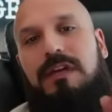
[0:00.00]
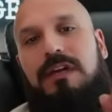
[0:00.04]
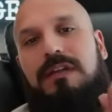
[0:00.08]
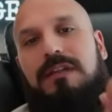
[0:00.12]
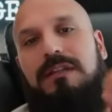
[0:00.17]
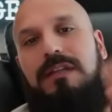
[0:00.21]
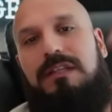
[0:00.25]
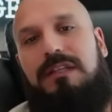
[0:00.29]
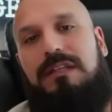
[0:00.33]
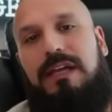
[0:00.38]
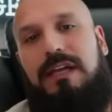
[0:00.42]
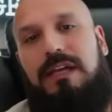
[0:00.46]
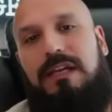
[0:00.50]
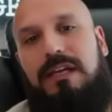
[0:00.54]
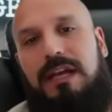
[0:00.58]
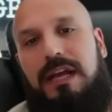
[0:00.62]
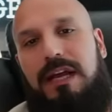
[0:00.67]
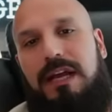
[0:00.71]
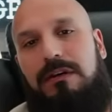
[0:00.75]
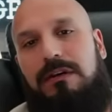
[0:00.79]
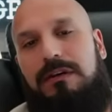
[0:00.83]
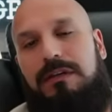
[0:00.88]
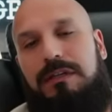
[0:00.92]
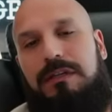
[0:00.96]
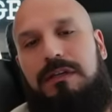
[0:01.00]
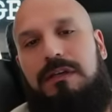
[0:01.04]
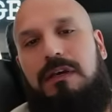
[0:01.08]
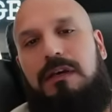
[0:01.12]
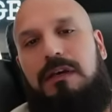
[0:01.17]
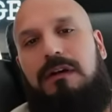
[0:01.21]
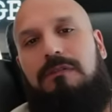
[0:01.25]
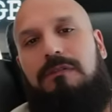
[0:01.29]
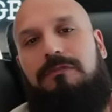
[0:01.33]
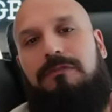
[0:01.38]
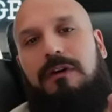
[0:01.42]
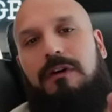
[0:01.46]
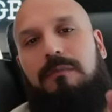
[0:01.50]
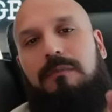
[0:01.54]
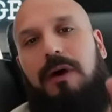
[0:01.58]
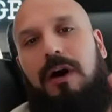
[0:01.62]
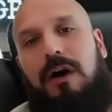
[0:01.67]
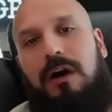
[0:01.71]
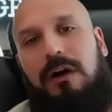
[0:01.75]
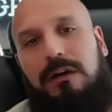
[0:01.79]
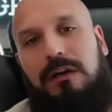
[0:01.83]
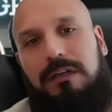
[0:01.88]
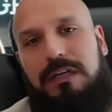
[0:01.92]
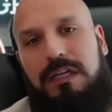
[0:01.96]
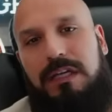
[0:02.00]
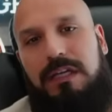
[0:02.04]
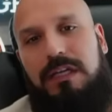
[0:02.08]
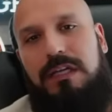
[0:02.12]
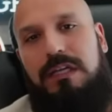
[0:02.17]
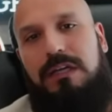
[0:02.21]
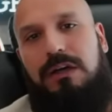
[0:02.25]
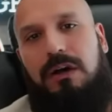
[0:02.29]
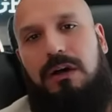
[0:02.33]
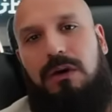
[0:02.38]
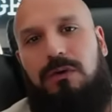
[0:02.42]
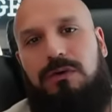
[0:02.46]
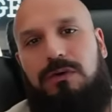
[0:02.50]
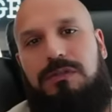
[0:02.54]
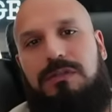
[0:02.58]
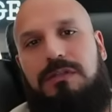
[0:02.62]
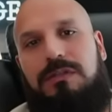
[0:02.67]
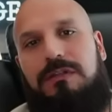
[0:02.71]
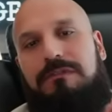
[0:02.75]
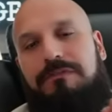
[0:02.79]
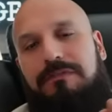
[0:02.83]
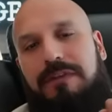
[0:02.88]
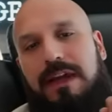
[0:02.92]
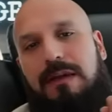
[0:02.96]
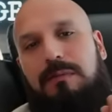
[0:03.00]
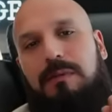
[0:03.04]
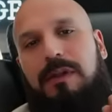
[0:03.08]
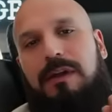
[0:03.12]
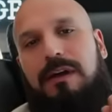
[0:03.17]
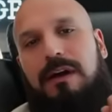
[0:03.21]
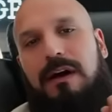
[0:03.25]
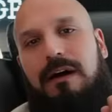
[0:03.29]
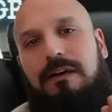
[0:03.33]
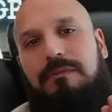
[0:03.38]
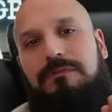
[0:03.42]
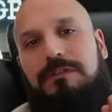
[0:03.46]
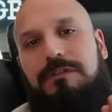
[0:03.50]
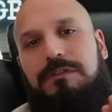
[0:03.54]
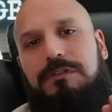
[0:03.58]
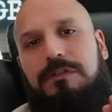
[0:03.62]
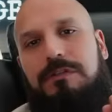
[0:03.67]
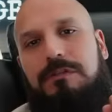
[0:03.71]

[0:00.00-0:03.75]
that they inherited from Archegos, the family office.